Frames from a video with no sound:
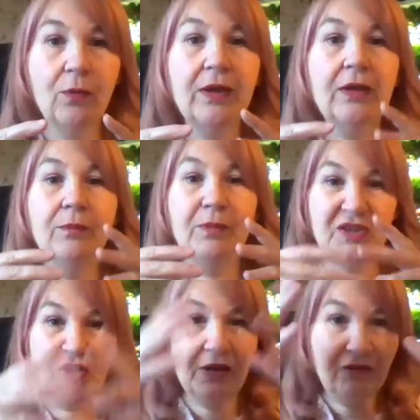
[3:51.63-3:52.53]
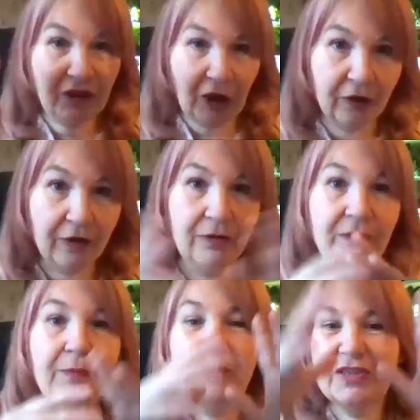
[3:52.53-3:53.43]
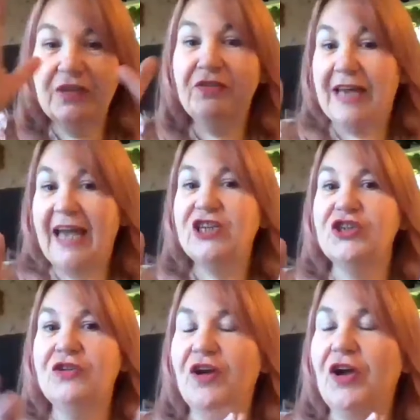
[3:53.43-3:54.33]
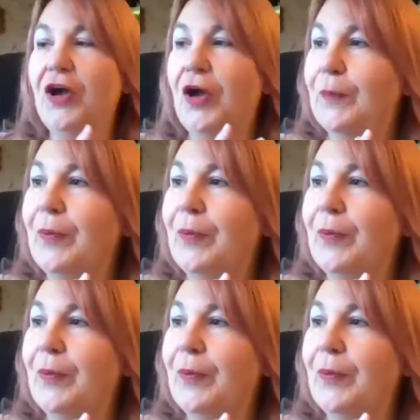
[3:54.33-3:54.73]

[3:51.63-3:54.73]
we the personification of a herb.